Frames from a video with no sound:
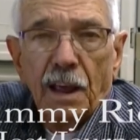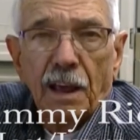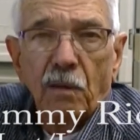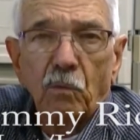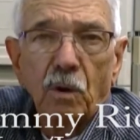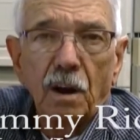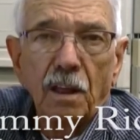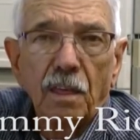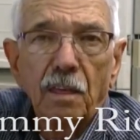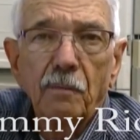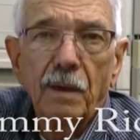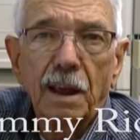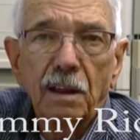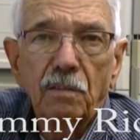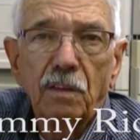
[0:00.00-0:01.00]
And one of the
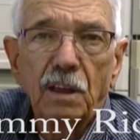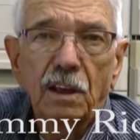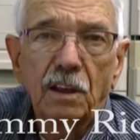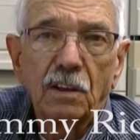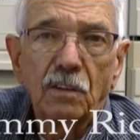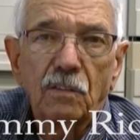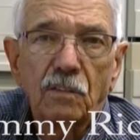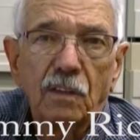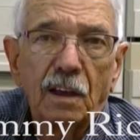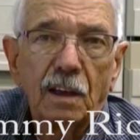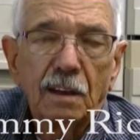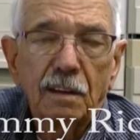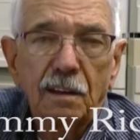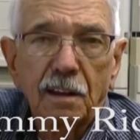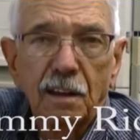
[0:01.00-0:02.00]
main things
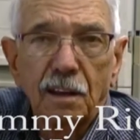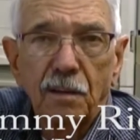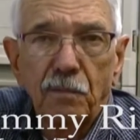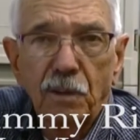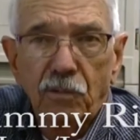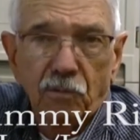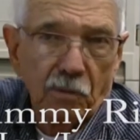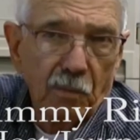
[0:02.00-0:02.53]
that Mr.